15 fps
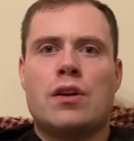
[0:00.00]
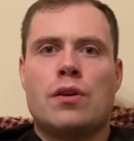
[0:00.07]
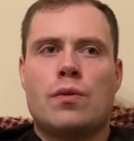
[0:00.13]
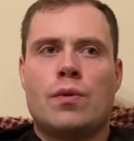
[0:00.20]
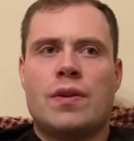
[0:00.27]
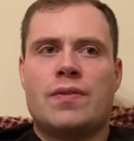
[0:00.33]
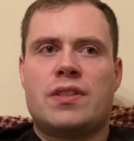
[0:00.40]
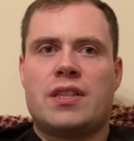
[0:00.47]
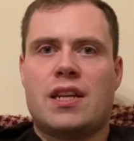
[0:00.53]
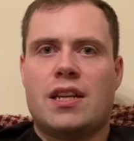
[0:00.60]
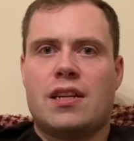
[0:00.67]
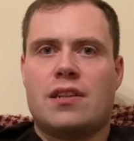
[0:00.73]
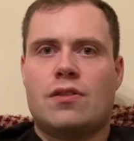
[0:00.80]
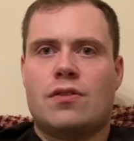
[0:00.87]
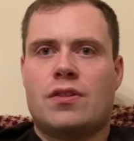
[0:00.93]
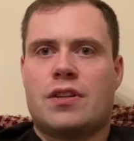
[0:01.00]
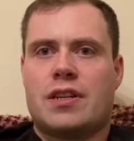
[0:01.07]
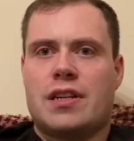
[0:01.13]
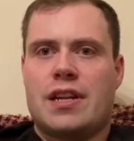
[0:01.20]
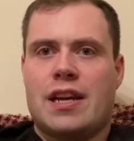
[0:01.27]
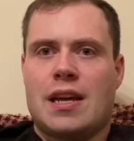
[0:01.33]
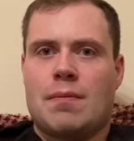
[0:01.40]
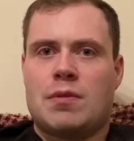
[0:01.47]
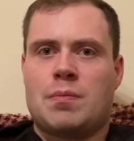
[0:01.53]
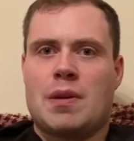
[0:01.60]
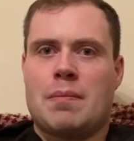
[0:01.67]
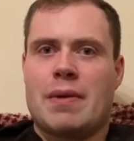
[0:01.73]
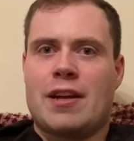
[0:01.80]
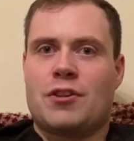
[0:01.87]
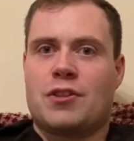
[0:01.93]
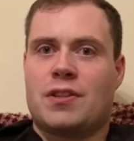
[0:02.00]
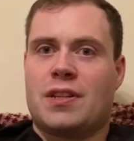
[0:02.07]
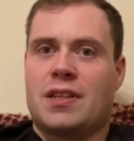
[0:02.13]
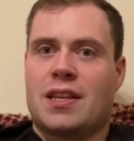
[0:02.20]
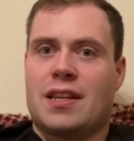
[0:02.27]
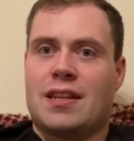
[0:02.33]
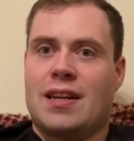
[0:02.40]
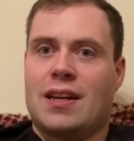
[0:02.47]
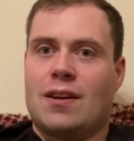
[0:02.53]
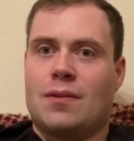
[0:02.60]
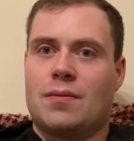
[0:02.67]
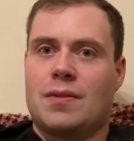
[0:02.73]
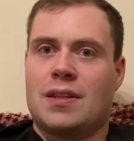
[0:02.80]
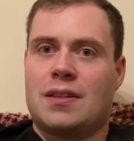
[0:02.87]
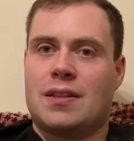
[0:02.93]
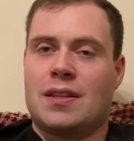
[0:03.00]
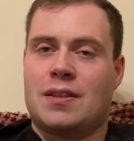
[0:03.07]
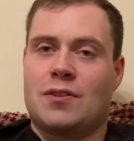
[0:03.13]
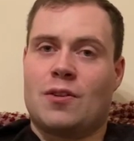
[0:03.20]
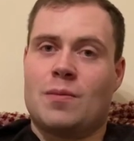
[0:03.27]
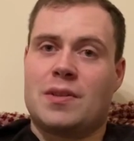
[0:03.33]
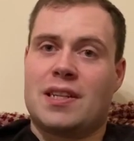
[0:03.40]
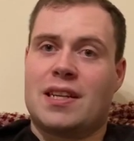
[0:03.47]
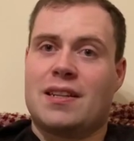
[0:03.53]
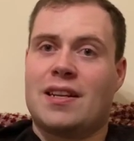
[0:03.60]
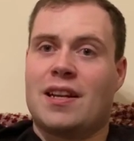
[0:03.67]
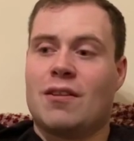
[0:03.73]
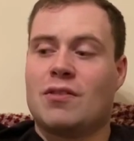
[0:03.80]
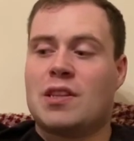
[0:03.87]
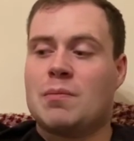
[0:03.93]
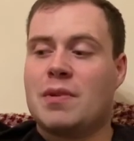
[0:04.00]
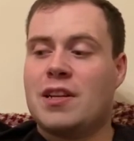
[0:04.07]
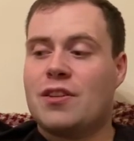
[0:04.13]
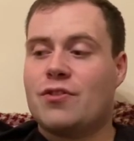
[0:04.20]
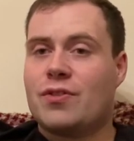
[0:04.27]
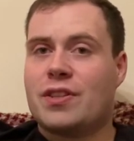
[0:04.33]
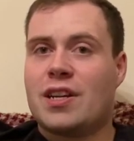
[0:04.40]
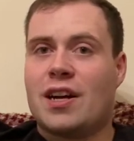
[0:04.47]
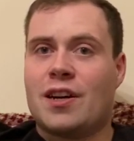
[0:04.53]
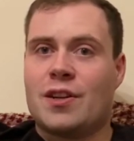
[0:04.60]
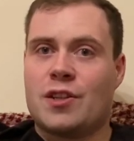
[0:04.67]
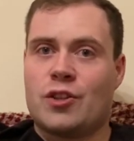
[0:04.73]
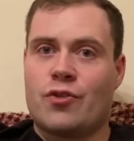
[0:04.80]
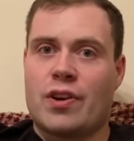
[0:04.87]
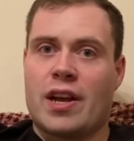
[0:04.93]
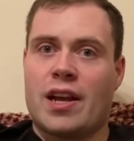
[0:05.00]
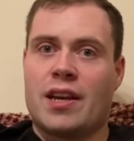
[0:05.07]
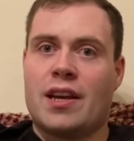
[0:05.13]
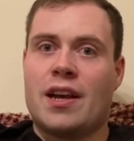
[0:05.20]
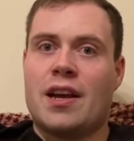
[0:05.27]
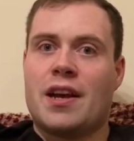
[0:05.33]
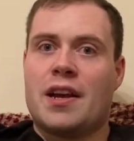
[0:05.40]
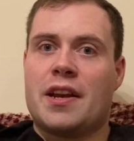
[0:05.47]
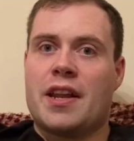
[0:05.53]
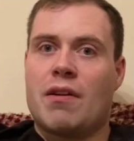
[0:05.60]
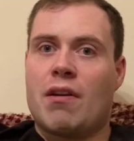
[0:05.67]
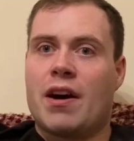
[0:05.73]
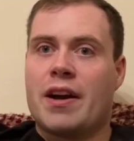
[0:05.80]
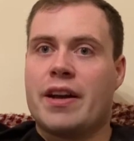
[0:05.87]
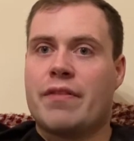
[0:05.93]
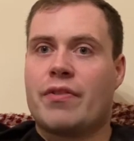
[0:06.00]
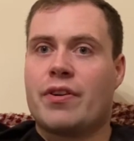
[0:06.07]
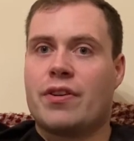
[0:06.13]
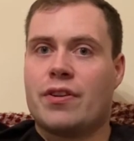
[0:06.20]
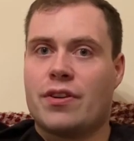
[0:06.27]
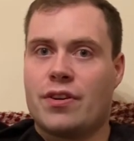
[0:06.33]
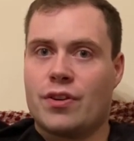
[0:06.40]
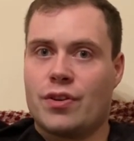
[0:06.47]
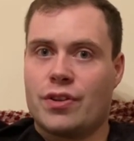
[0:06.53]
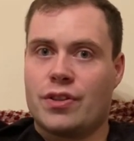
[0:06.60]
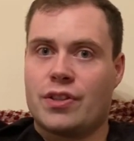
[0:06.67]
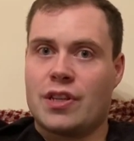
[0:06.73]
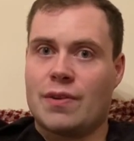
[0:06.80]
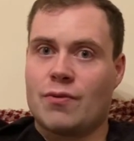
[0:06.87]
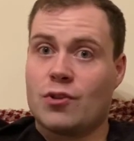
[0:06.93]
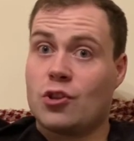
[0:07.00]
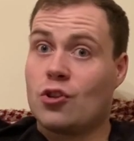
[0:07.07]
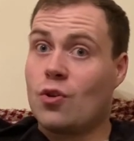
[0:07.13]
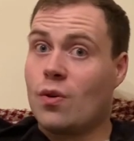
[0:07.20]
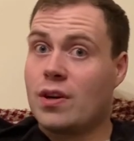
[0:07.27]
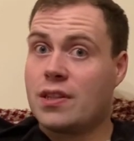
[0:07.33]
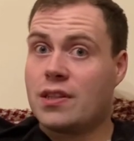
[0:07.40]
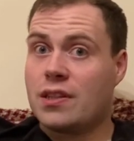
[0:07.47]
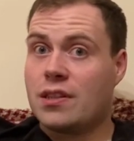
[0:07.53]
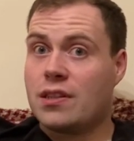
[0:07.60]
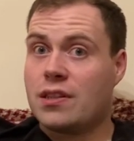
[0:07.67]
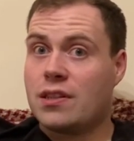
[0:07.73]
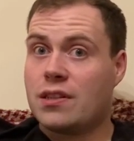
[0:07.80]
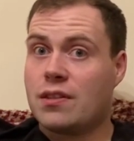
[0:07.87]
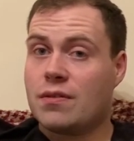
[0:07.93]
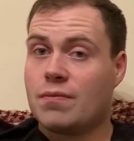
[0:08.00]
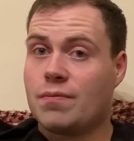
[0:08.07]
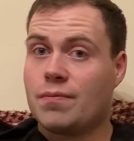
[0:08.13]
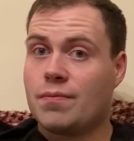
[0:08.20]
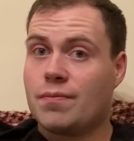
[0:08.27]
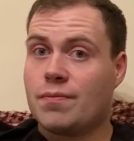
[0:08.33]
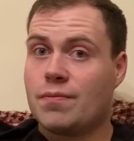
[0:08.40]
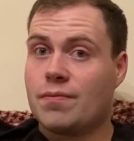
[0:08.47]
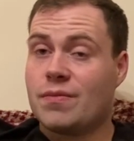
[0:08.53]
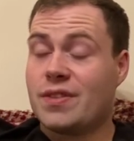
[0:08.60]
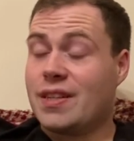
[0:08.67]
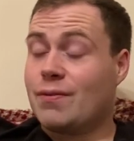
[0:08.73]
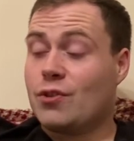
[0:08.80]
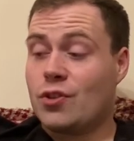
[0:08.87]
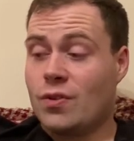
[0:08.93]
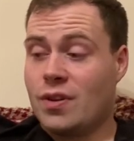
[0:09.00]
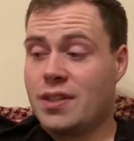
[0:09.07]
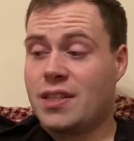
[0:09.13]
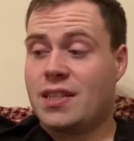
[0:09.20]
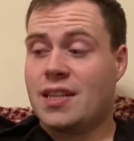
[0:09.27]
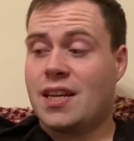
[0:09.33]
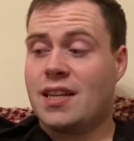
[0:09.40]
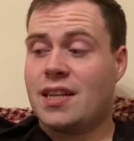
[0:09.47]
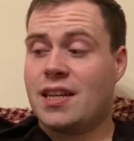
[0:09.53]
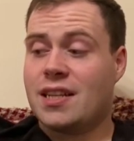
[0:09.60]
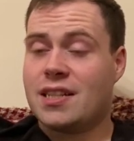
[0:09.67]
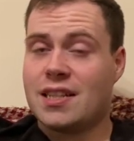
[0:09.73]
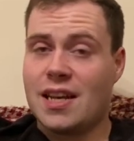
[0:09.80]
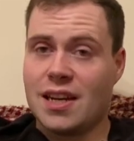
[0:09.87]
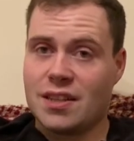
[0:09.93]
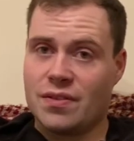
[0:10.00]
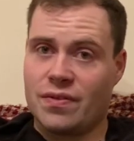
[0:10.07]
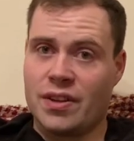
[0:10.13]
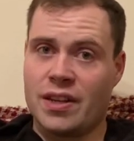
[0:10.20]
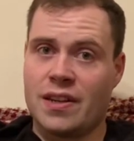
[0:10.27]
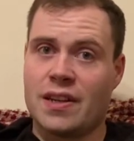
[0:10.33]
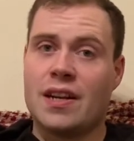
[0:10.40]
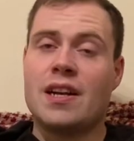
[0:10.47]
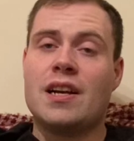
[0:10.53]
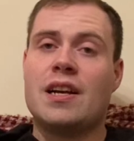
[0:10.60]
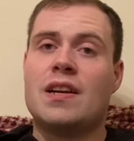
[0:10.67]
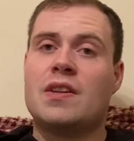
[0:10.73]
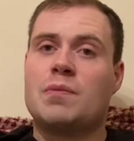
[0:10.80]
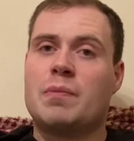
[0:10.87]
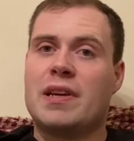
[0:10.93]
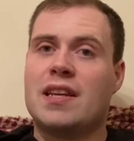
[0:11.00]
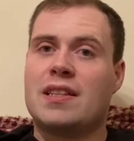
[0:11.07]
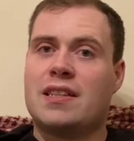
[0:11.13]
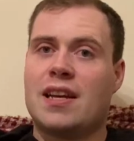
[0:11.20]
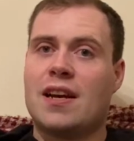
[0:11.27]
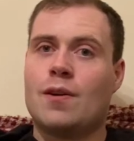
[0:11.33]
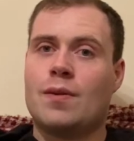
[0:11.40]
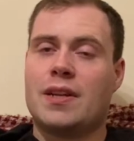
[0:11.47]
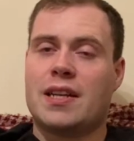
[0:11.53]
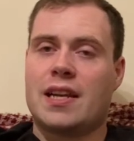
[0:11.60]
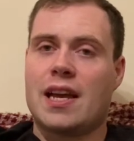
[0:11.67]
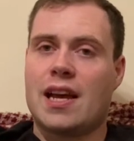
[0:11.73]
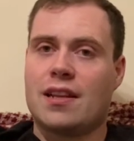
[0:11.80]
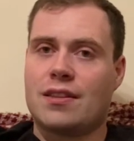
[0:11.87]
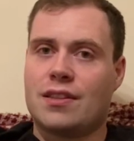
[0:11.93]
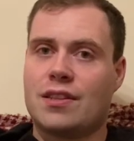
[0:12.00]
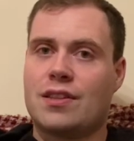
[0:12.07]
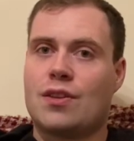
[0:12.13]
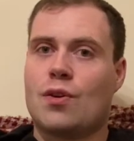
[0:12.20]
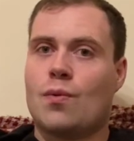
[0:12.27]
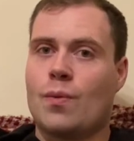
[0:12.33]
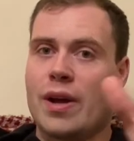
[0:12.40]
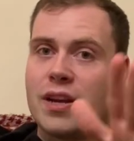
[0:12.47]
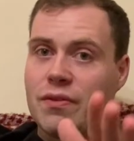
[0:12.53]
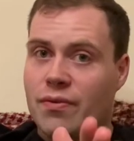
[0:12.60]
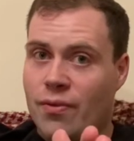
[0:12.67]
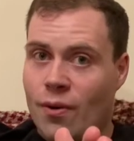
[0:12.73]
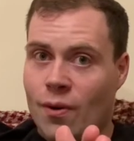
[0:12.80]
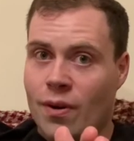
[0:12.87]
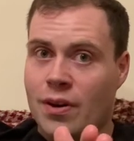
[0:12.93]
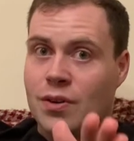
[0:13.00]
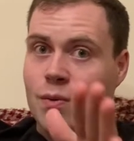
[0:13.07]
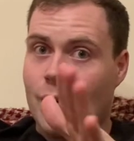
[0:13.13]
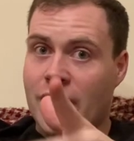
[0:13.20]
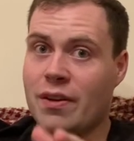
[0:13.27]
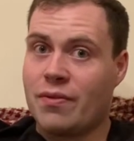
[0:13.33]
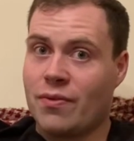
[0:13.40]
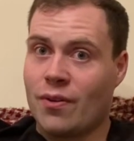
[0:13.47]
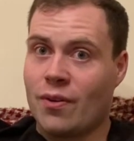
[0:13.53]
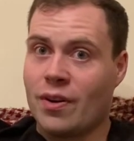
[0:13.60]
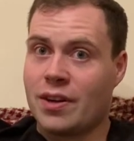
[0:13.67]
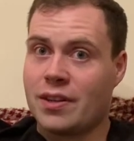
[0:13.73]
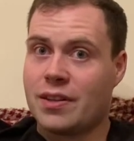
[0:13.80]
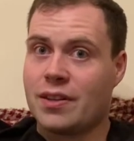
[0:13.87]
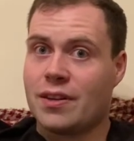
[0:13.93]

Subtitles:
We've seen other names be mentioned in Canelo, in terms of Canelo. Demetrius Andre. Now, I have heard several sources say that his next fight is being touted against, wait for it,